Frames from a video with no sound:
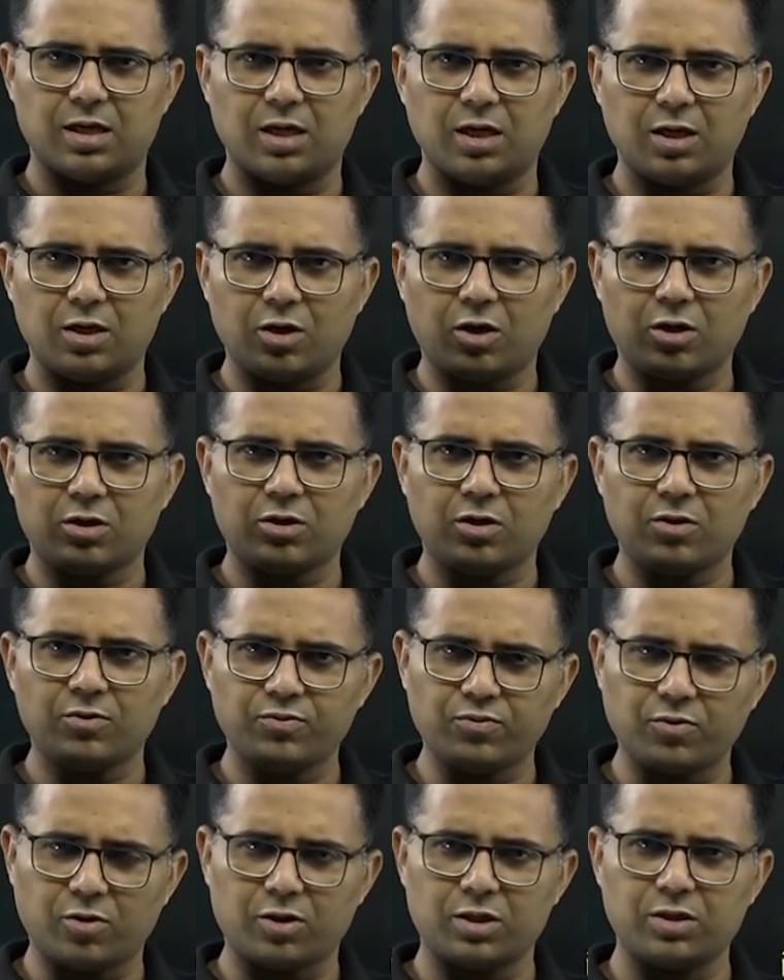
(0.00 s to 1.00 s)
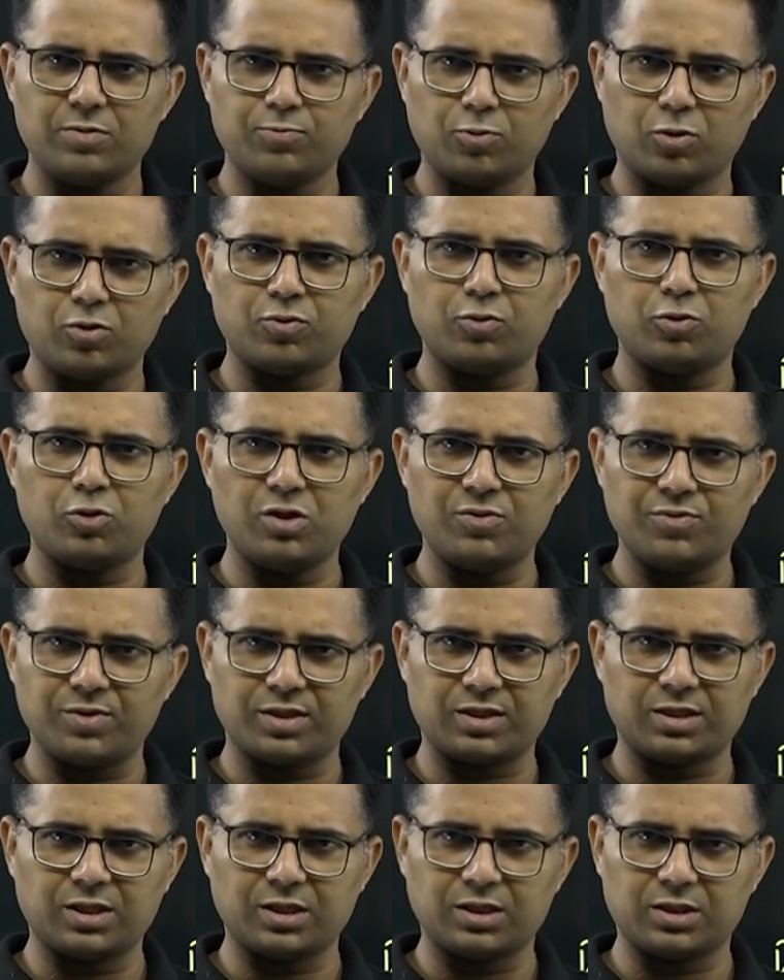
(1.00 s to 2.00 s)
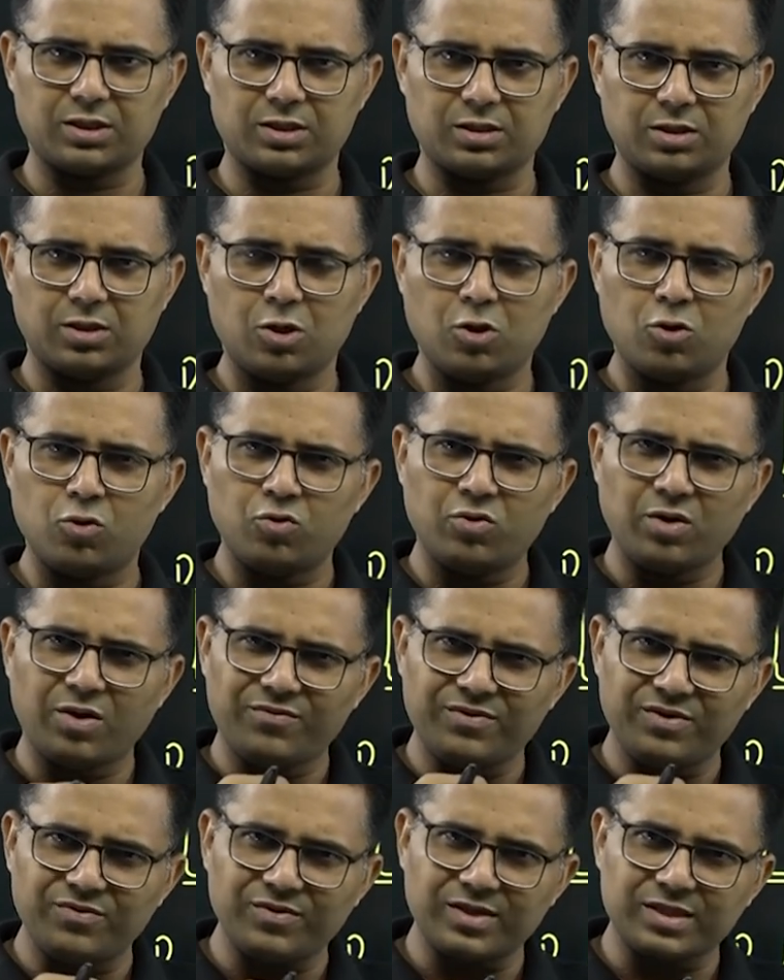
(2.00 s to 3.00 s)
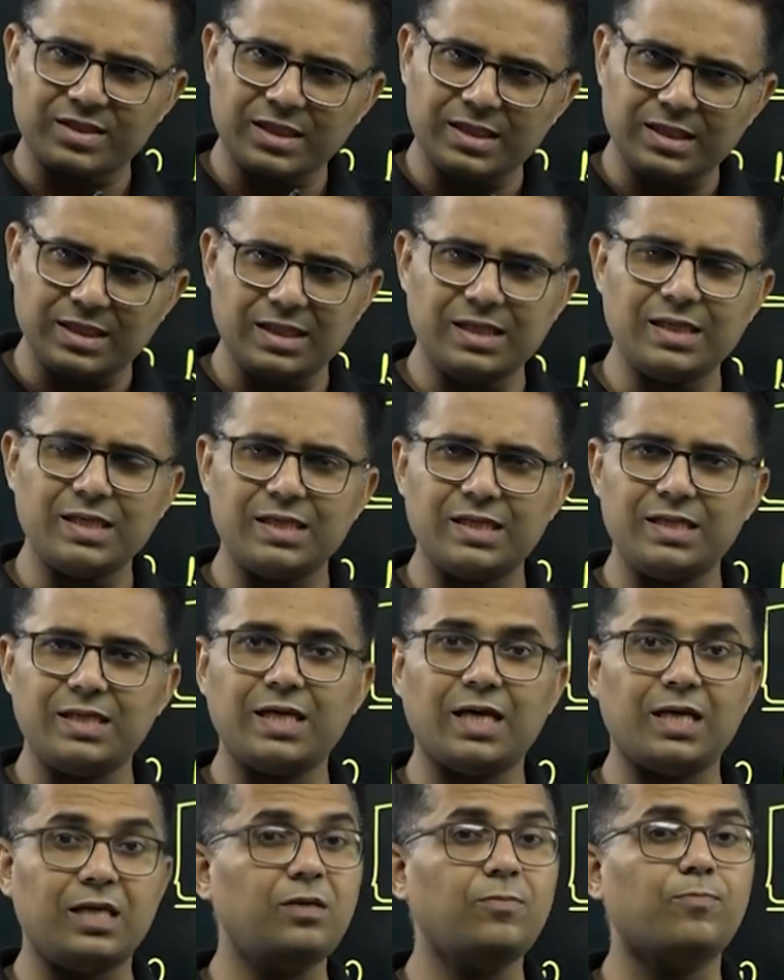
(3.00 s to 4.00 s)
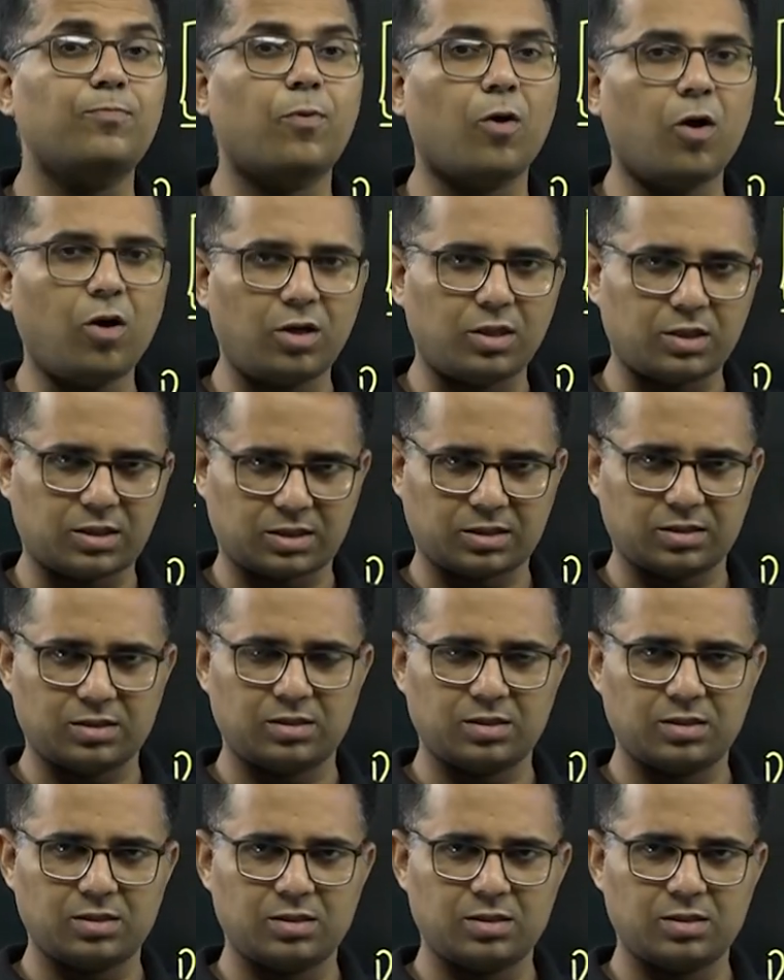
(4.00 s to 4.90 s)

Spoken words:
a lot of foreign portfolio investors who have invested in India in bonds,